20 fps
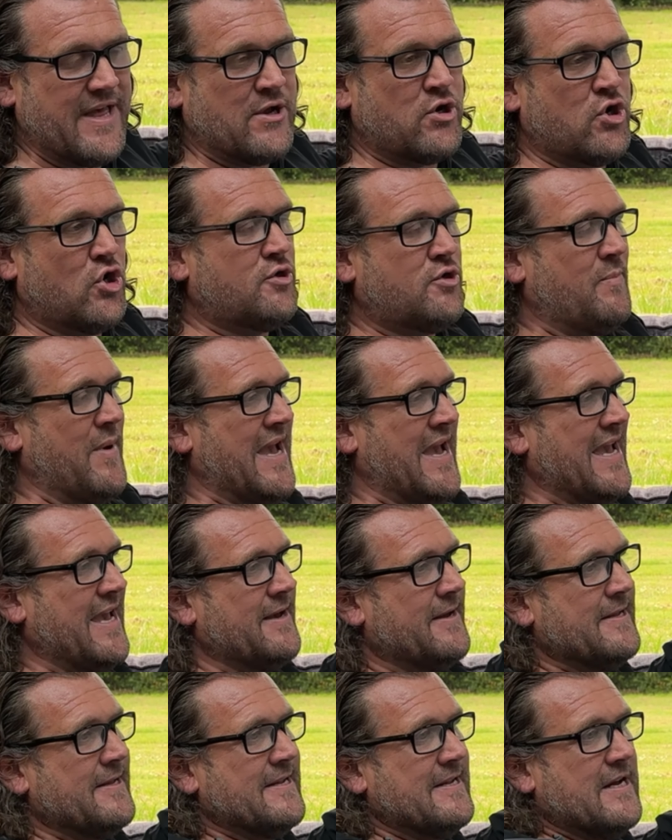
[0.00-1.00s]
it could be,
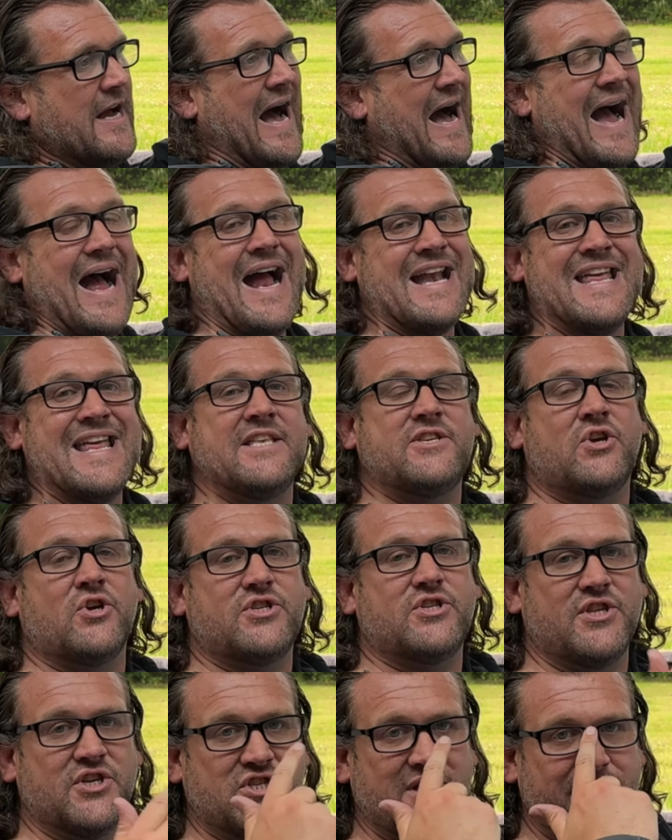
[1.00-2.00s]
I need to go
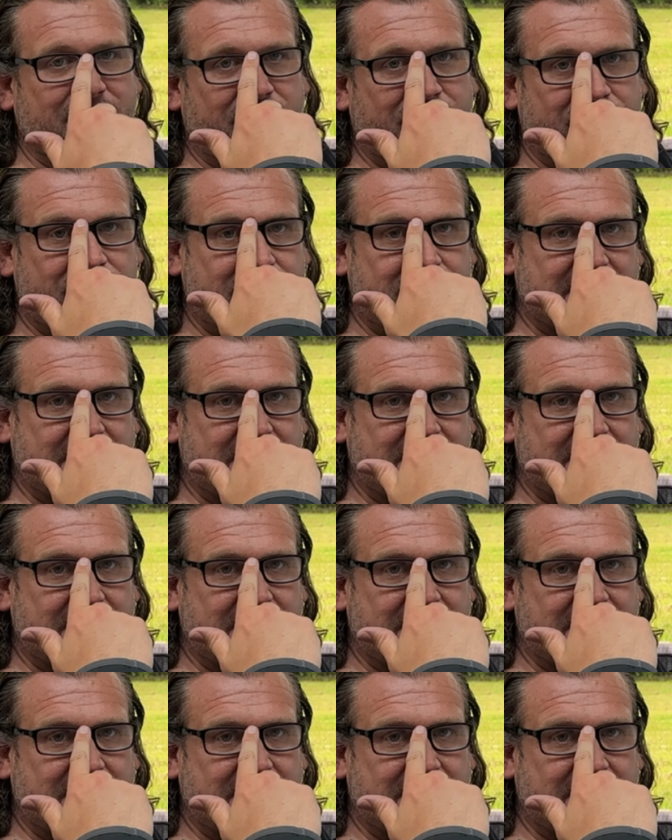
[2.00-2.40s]
to the gym.